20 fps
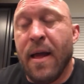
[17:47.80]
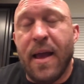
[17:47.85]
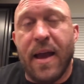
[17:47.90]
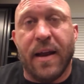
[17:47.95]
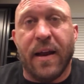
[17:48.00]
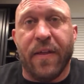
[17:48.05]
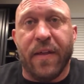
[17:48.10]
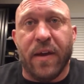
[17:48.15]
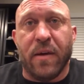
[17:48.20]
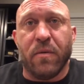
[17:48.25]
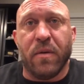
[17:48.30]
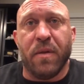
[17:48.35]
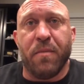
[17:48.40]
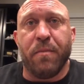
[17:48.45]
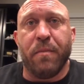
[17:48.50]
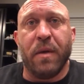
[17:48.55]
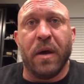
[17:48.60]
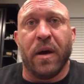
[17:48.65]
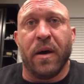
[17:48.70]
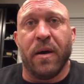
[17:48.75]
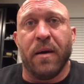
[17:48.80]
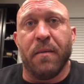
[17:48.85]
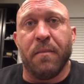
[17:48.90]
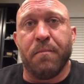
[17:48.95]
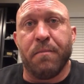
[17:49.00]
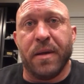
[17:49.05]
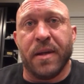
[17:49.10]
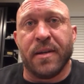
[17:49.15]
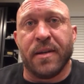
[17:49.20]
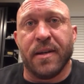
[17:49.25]
And I think with
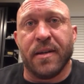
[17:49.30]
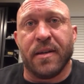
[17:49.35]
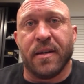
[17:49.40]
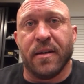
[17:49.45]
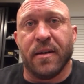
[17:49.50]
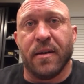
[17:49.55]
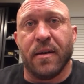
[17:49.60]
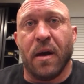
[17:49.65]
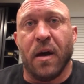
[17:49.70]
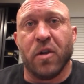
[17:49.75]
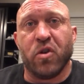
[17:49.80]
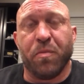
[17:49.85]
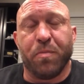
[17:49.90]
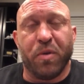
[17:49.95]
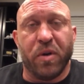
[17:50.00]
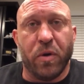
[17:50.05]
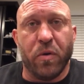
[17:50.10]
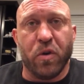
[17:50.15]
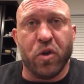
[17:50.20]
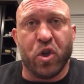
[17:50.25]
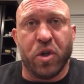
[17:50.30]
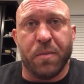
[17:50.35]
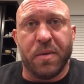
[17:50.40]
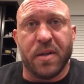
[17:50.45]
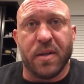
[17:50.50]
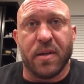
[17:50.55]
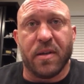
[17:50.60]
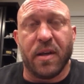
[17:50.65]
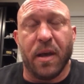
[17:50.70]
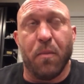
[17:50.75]
business and entrepreneurship,
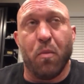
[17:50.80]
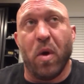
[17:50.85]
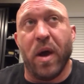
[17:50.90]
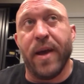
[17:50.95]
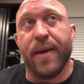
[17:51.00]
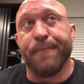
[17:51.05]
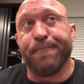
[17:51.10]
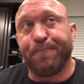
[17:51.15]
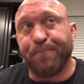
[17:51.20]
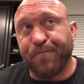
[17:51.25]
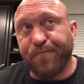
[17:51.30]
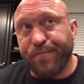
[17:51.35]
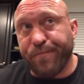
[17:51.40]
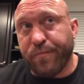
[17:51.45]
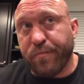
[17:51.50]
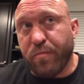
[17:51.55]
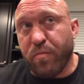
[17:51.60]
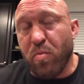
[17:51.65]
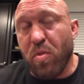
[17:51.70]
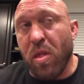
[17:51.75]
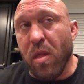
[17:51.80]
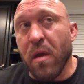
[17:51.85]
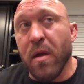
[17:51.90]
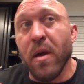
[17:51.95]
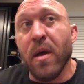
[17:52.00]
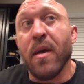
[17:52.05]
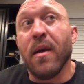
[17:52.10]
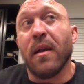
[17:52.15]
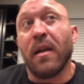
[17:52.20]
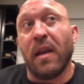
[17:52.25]
it's the same way. And
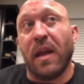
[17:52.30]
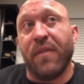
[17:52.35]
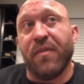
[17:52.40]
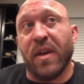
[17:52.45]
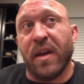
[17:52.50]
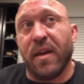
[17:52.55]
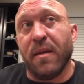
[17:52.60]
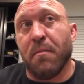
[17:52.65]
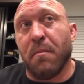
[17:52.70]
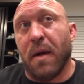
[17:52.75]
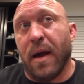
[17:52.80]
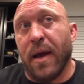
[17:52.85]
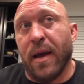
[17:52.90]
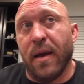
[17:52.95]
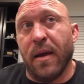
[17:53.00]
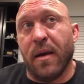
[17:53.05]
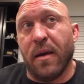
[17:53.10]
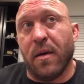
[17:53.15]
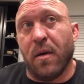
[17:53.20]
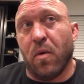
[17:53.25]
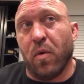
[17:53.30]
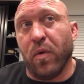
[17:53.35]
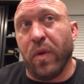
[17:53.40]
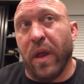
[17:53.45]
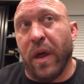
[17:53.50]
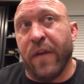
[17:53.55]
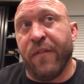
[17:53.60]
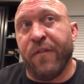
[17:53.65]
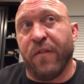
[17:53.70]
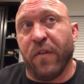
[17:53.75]
leaving my old
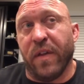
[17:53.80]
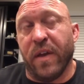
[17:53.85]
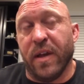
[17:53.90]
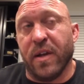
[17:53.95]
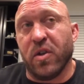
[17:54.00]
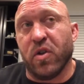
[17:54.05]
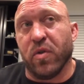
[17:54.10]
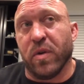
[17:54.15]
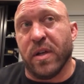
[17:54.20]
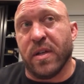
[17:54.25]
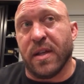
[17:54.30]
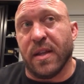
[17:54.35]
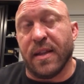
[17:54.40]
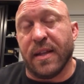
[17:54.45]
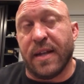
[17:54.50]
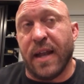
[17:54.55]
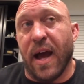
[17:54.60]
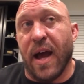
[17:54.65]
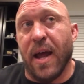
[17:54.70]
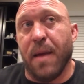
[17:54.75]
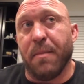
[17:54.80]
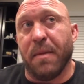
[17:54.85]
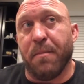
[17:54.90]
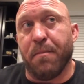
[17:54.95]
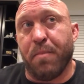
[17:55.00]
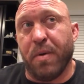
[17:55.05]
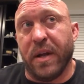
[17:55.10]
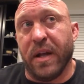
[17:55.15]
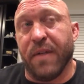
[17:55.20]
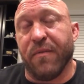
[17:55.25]
life for the injuries at the time and
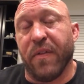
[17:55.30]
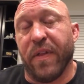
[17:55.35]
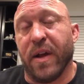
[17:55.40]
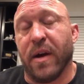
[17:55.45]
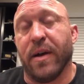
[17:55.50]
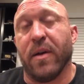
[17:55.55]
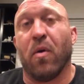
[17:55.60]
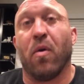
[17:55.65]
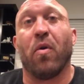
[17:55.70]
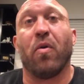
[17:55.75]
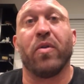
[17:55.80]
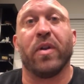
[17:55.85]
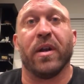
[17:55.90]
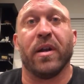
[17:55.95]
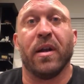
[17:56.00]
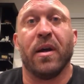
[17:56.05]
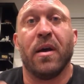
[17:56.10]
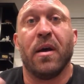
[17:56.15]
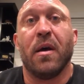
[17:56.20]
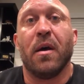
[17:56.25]
putting everything on hold and